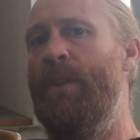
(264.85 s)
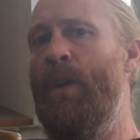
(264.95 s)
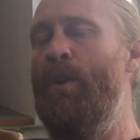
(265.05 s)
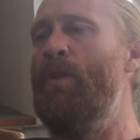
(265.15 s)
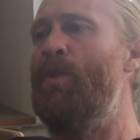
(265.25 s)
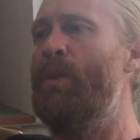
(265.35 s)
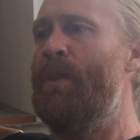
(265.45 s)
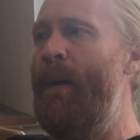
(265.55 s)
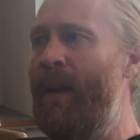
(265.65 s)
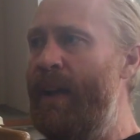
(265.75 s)
You know, to, you talk to
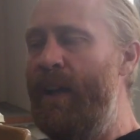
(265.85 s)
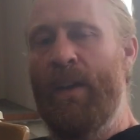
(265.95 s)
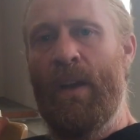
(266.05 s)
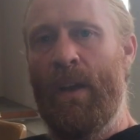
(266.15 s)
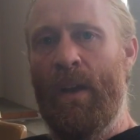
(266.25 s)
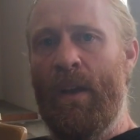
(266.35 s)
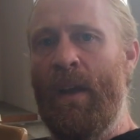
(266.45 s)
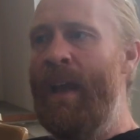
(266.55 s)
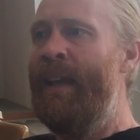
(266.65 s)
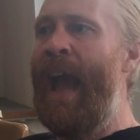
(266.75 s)
come about, back like, to life.
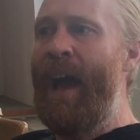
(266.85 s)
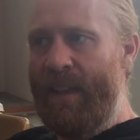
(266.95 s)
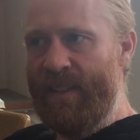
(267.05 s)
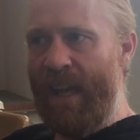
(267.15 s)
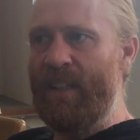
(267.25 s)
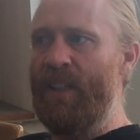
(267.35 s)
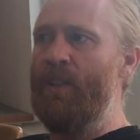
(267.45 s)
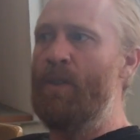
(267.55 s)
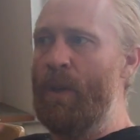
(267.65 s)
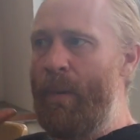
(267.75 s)
Yeah, exactly.
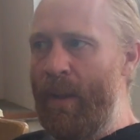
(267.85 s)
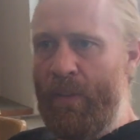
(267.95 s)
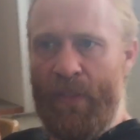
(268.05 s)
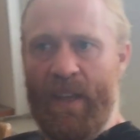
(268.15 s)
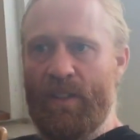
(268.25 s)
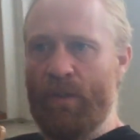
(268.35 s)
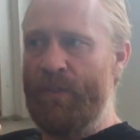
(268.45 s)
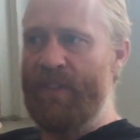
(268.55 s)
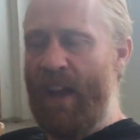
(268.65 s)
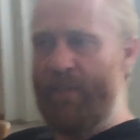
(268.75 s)
You talk about the theater
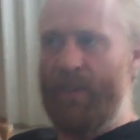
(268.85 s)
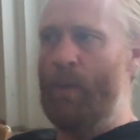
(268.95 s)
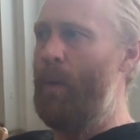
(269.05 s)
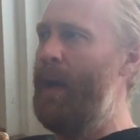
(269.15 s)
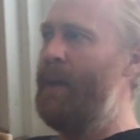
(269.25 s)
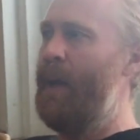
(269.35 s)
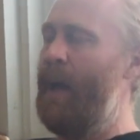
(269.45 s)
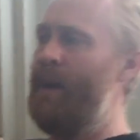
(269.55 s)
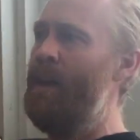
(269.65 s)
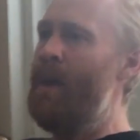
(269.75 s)
of death in a way, and
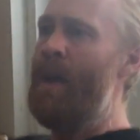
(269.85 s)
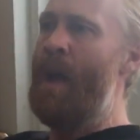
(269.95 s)
and